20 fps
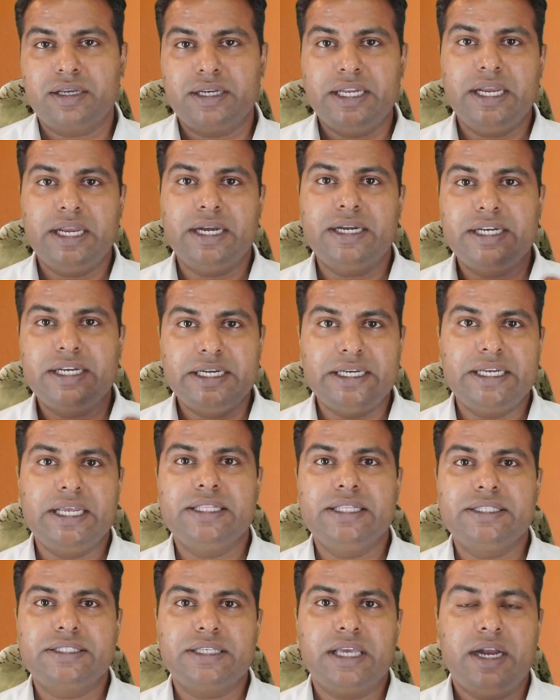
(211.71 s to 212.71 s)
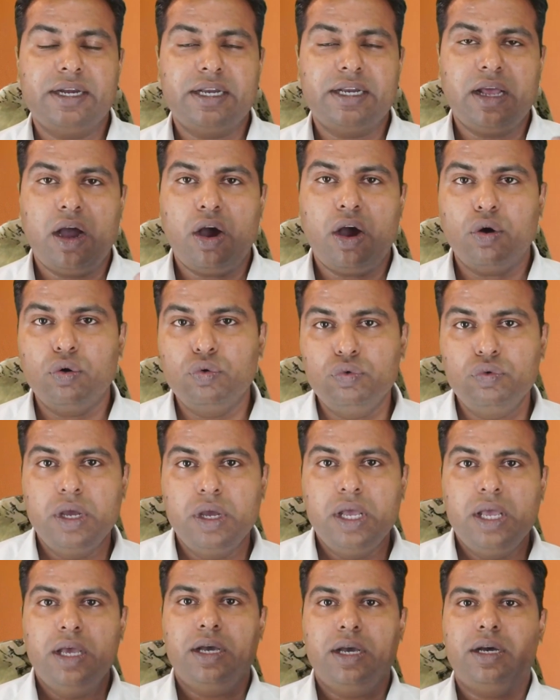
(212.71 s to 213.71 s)
clear details at how
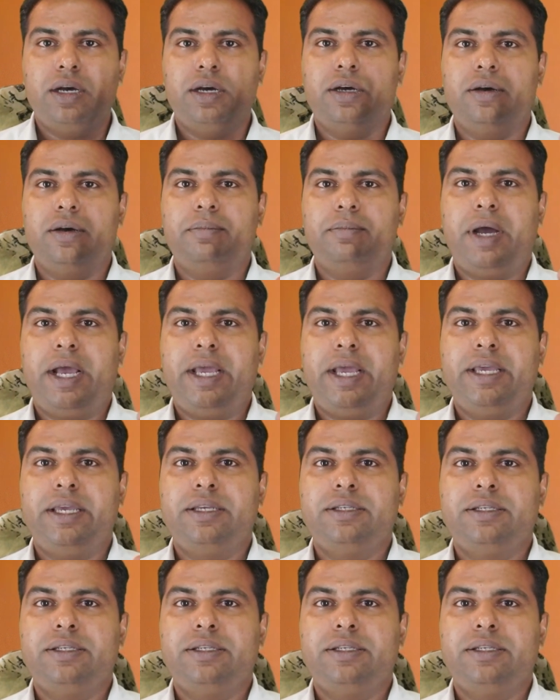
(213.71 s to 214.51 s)
my